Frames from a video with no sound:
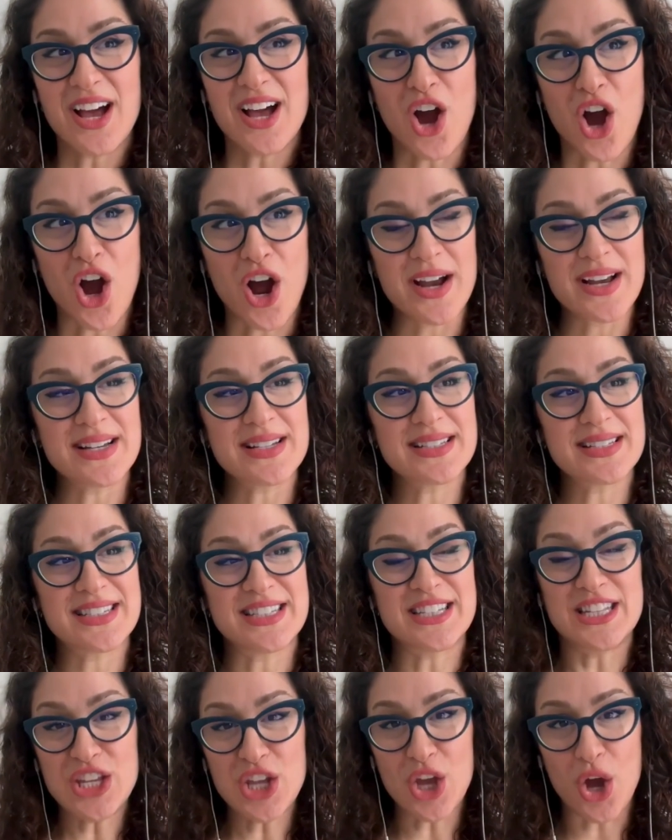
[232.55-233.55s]
ARES
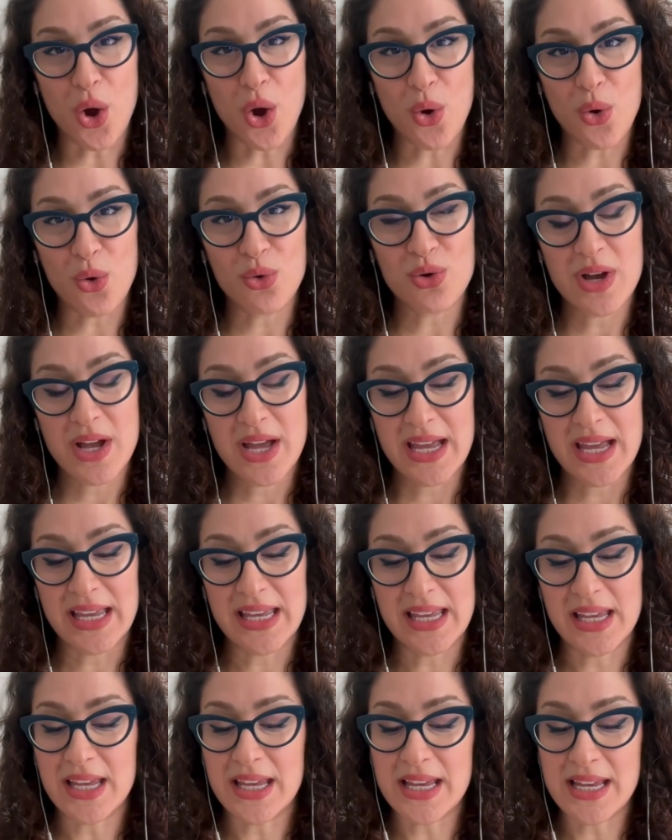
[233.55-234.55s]
Neo
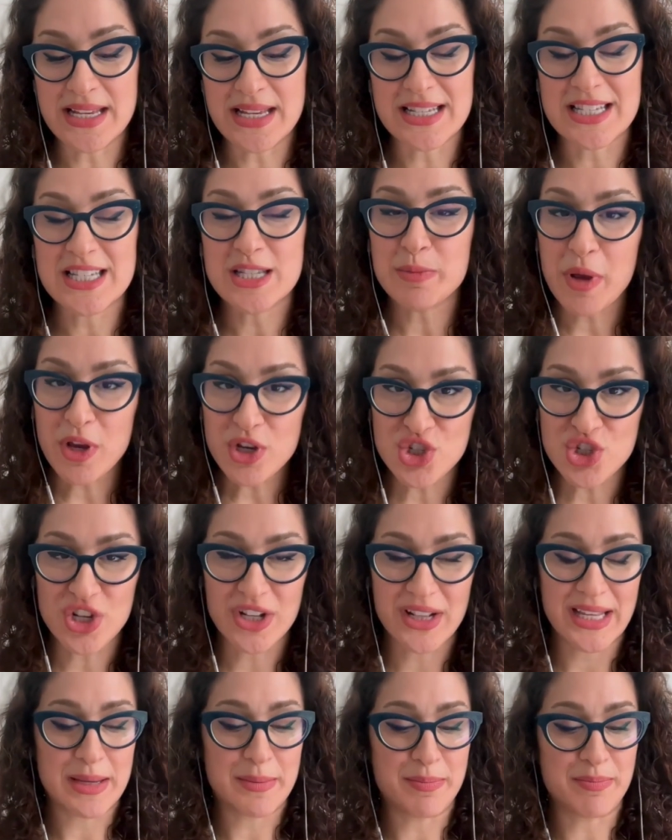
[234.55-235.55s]
is
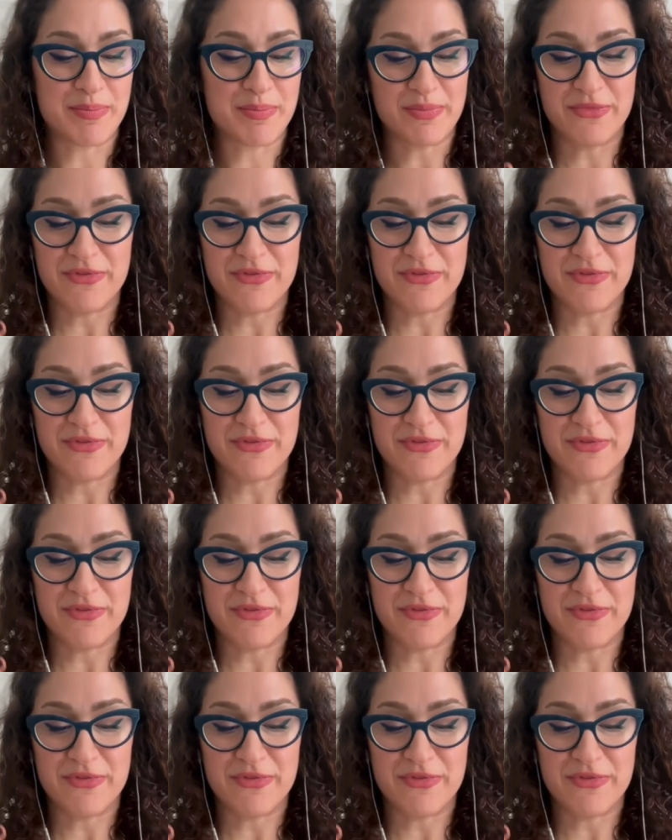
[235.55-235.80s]
especially